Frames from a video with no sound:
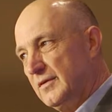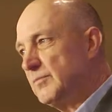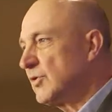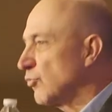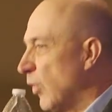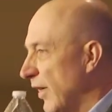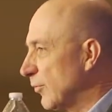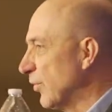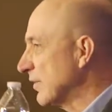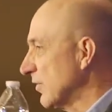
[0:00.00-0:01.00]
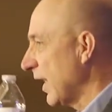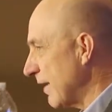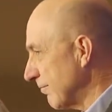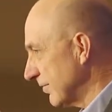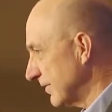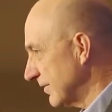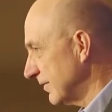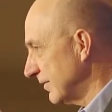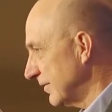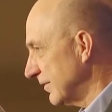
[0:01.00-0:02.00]
Because water brings life.
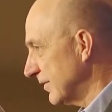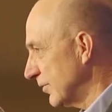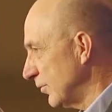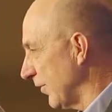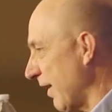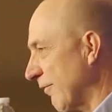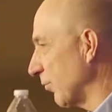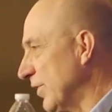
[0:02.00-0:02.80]
Without it,